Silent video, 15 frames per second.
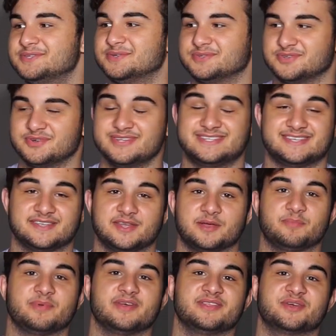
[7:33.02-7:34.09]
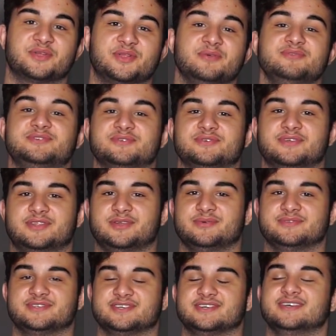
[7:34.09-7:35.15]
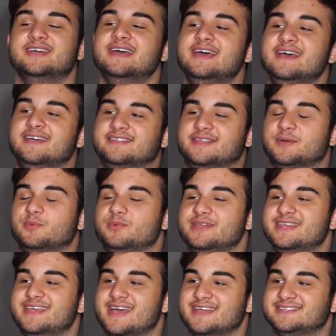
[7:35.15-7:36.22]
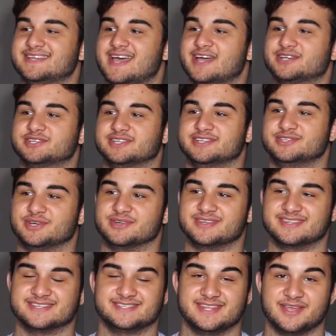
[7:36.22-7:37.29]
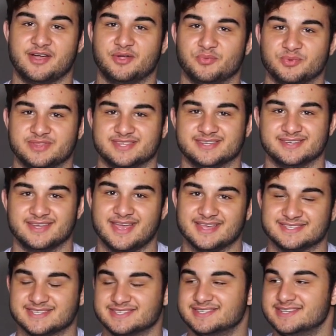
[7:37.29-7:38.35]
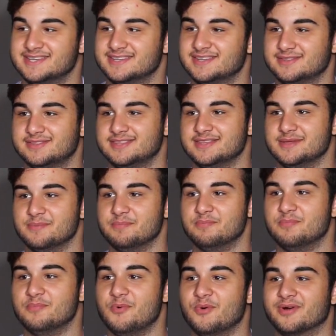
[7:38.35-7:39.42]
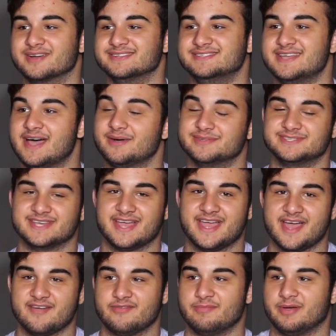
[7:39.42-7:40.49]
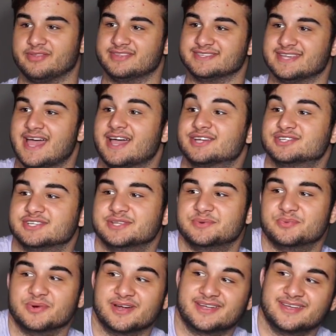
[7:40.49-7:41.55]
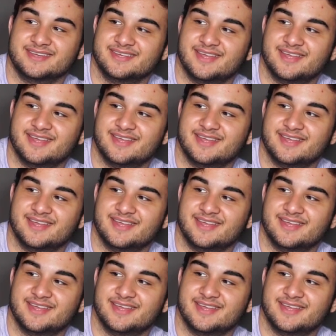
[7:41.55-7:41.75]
So it's already set up. The closer and closer that we get to actually turning this thing on with the SSD in it, the more doubts I have about this actually working.